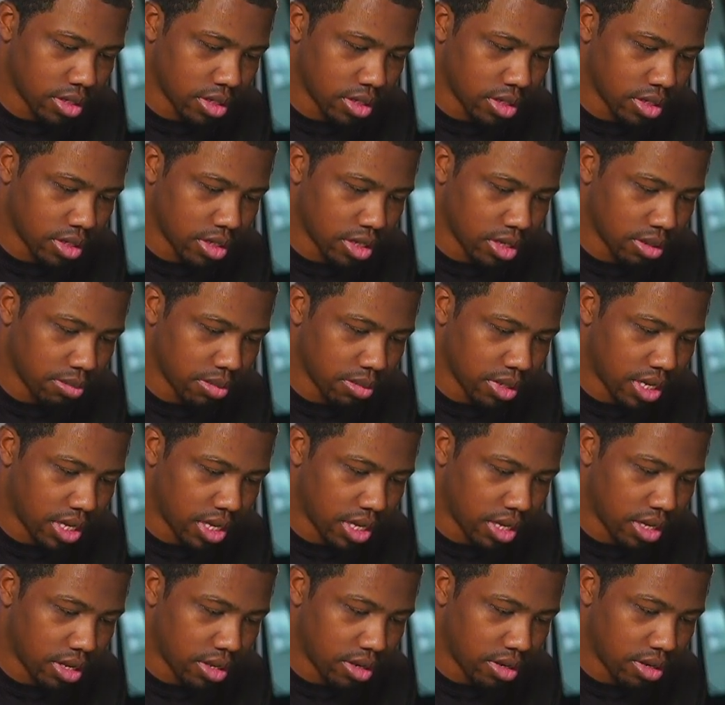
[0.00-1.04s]
come
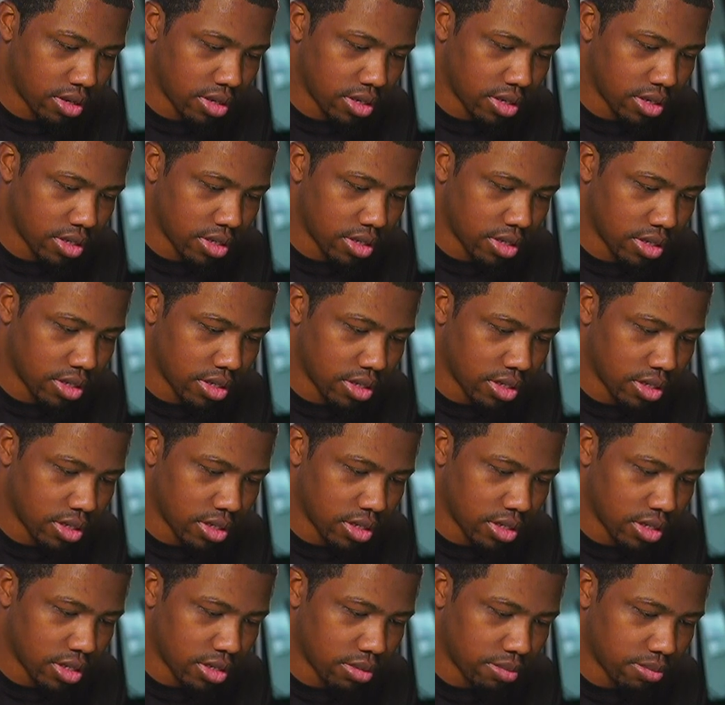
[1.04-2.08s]
down,
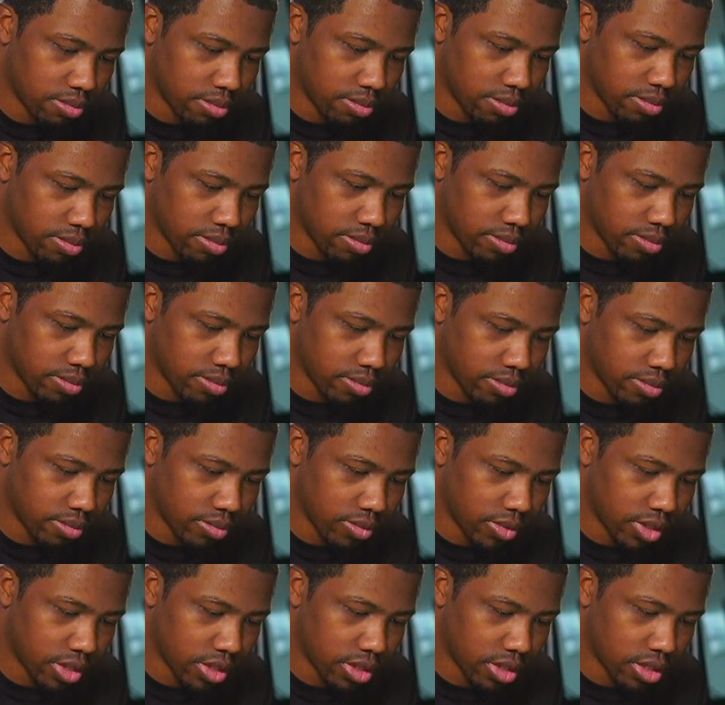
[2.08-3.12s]
up,
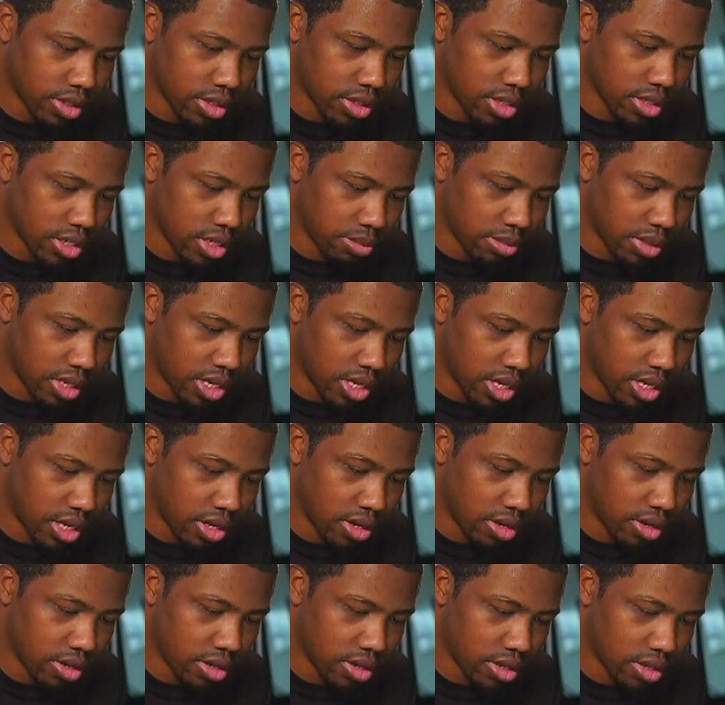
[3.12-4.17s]
come
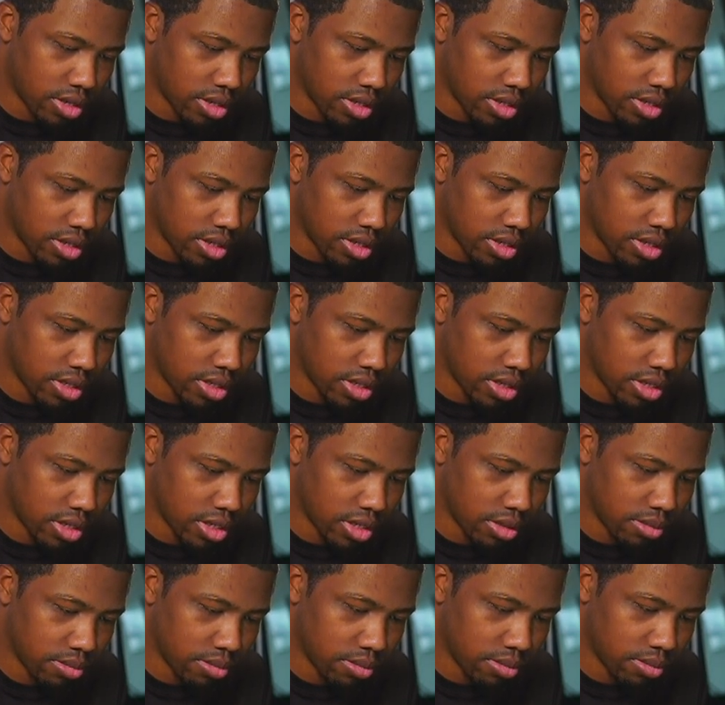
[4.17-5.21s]
down,
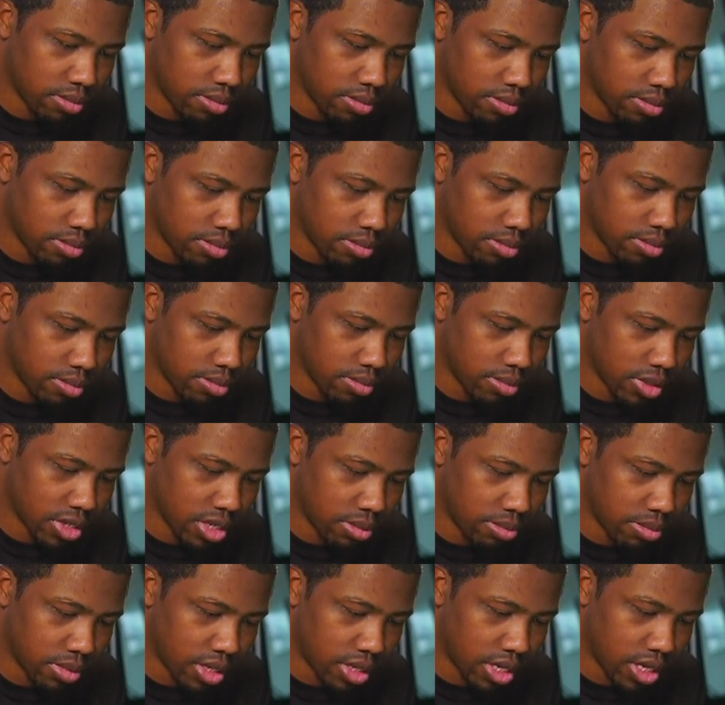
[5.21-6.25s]
up,
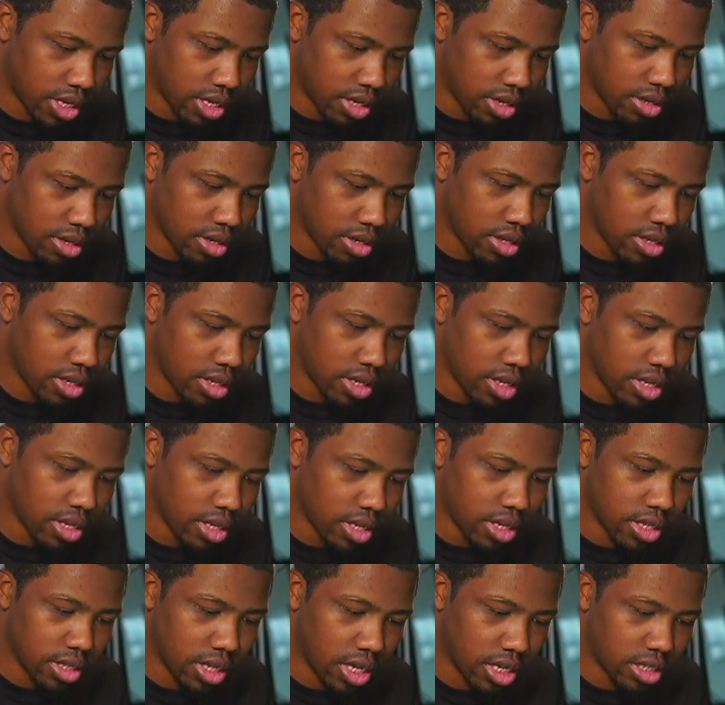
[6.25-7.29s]
come down.
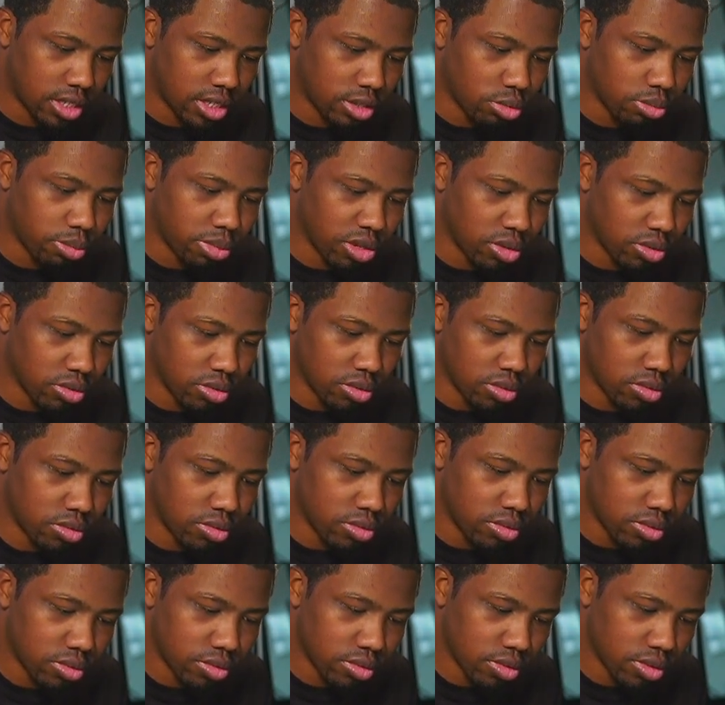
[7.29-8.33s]
That's too bold,
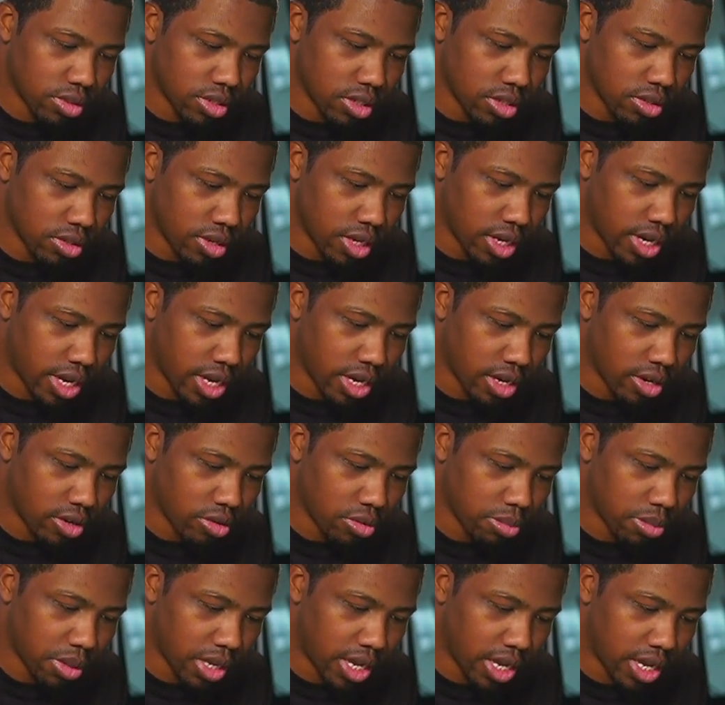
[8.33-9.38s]
so I gotta go
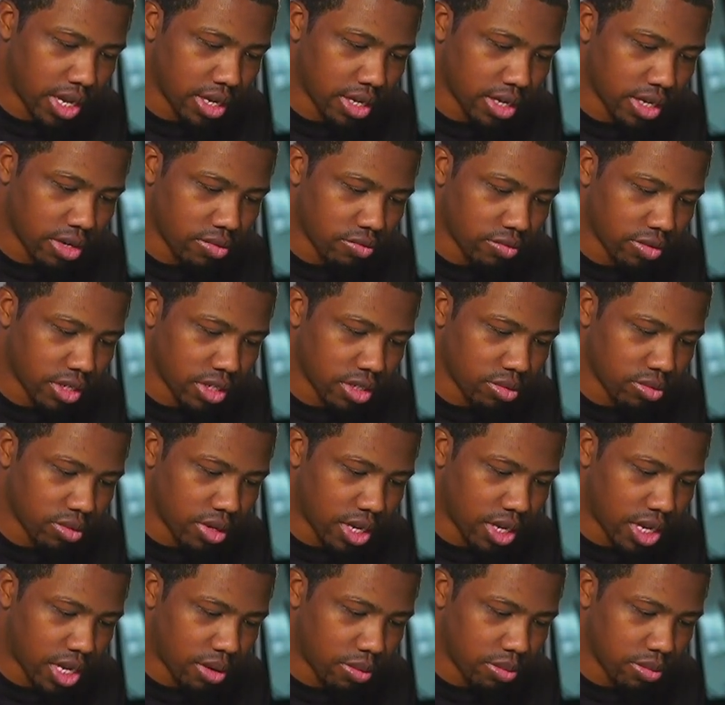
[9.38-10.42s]
back and redo
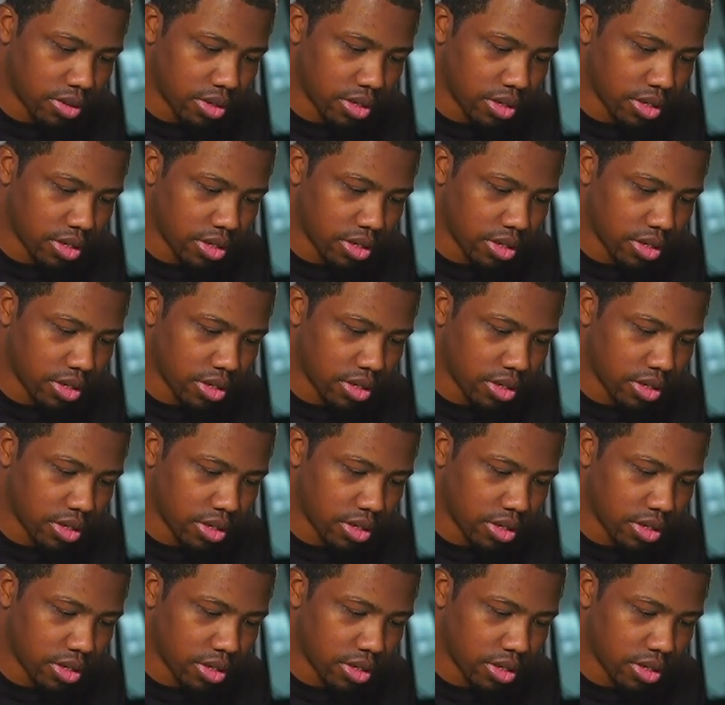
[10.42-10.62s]
that one.